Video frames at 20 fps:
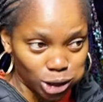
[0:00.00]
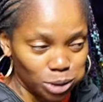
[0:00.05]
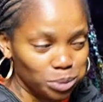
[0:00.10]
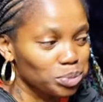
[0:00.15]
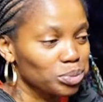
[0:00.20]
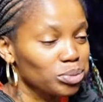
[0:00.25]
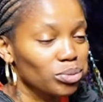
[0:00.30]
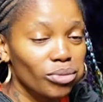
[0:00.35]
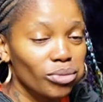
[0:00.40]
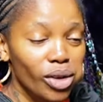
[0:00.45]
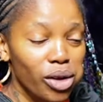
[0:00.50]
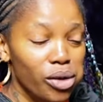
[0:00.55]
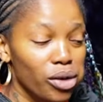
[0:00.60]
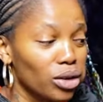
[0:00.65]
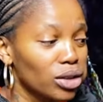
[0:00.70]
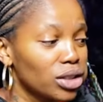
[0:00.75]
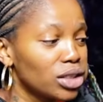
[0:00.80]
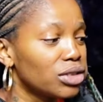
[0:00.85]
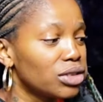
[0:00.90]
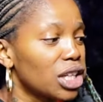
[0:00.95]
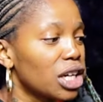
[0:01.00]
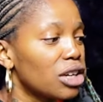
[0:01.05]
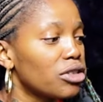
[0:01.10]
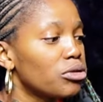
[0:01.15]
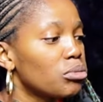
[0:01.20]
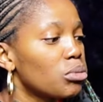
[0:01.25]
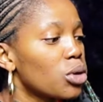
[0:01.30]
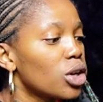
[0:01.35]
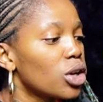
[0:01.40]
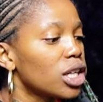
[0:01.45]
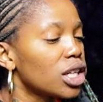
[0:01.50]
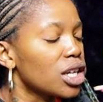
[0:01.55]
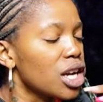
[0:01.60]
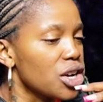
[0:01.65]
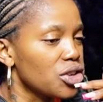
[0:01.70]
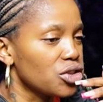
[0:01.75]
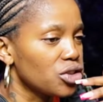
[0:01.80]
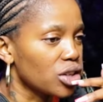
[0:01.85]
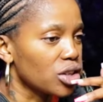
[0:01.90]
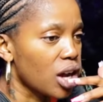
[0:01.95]
Nigeria. You don't even have mall in
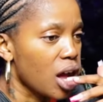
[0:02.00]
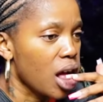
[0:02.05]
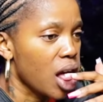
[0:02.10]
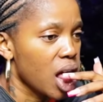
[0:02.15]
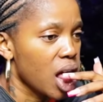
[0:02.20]
Nigeria.